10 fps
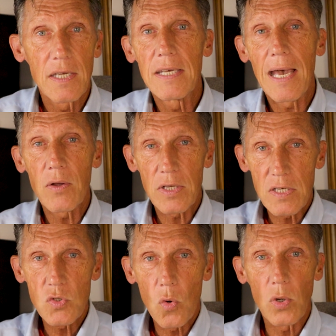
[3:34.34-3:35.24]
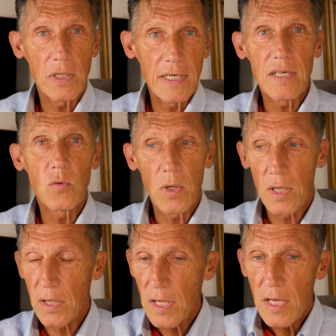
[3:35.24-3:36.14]
gout is correlated
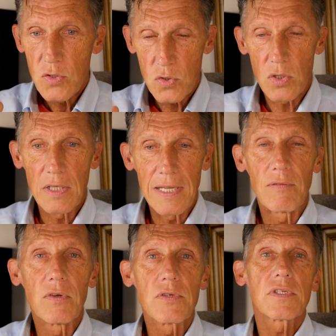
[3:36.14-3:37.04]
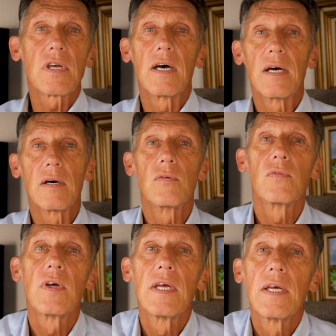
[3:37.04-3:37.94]
with certain levels
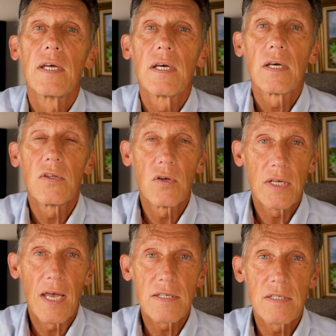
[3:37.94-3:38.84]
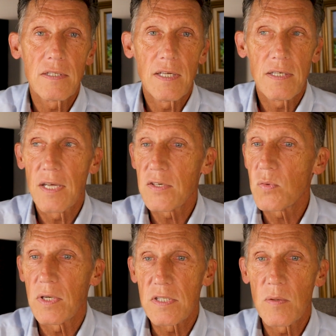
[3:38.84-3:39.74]
of uric acid, and
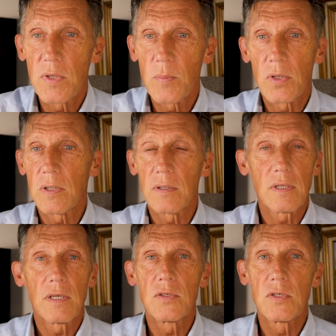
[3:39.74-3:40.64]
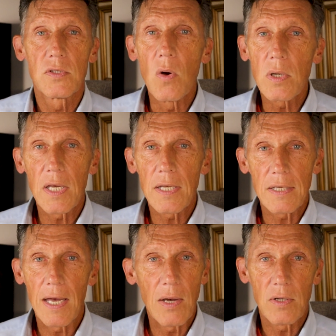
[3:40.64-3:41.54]
guess what? Some people don't
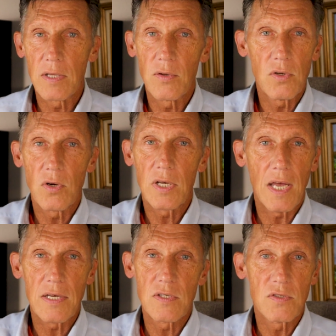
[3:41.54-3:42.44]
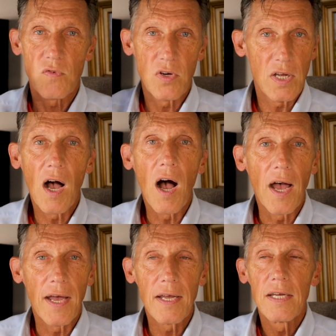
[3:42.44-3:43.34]
get gout and their uric acid's very
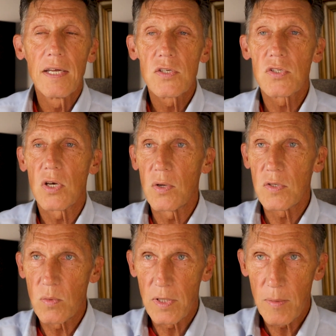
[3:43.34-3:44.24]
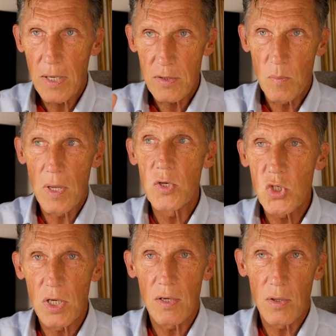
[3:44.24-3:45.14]
high. So it's really about
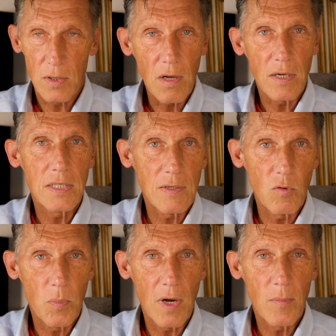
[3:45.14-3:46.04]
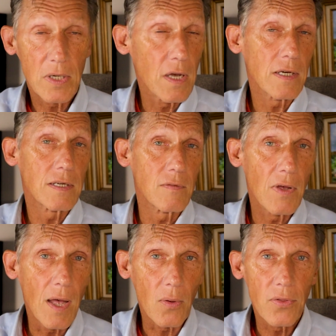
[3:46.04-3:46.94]
dementia or cognitive impairment, cognitive
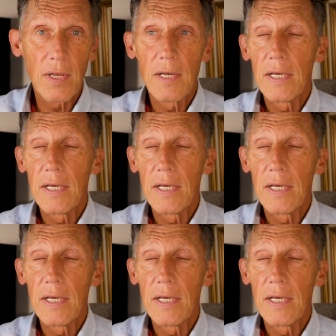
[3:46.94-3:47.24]
health,